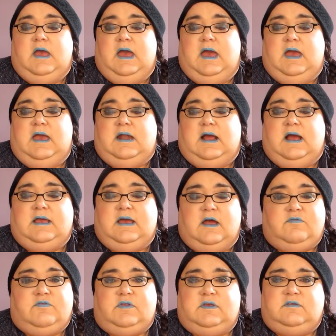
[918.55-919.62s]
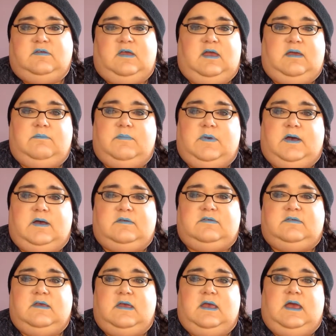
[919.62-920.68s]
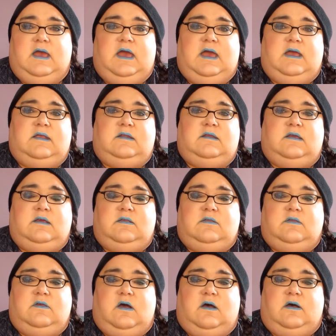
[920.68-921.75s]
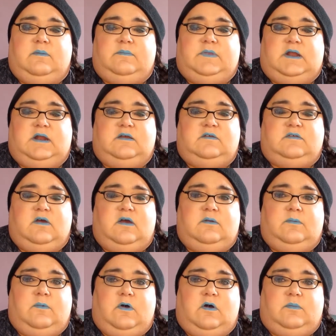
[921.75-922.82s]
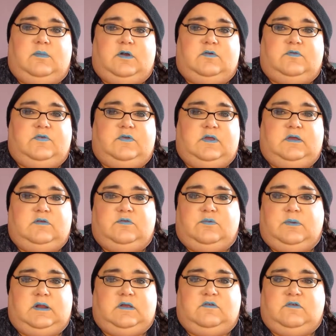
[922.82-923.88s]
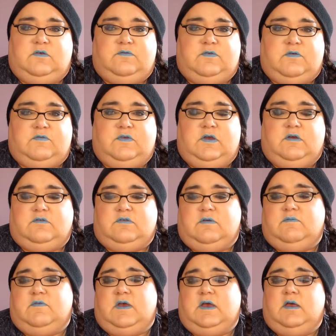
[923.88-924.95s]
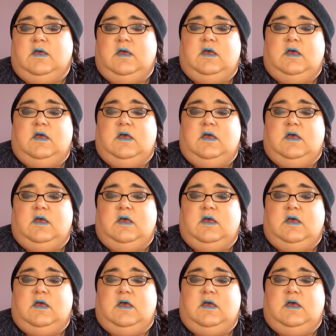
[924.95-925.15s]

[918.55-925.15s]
and I got it for like $10, and Then I saw it in Walmart for like $22.50 or something.